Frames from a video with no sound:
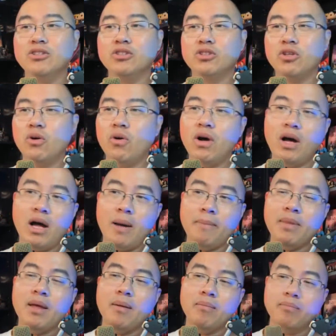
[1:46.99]

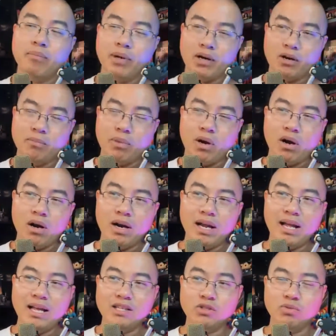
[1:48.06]
Soham Butterbar
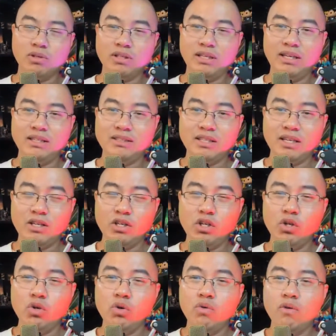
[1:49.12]
has released a
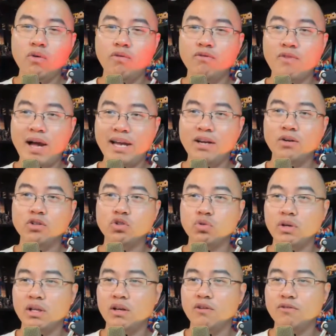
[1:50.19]
new final
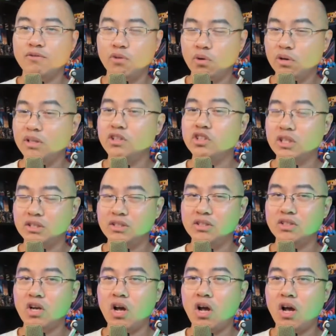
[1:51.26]
trailer for the
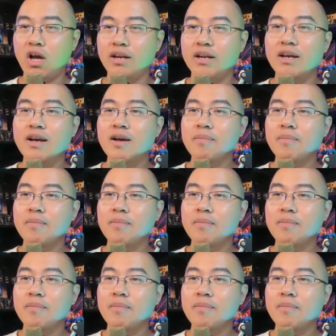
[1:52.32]
Justice Con.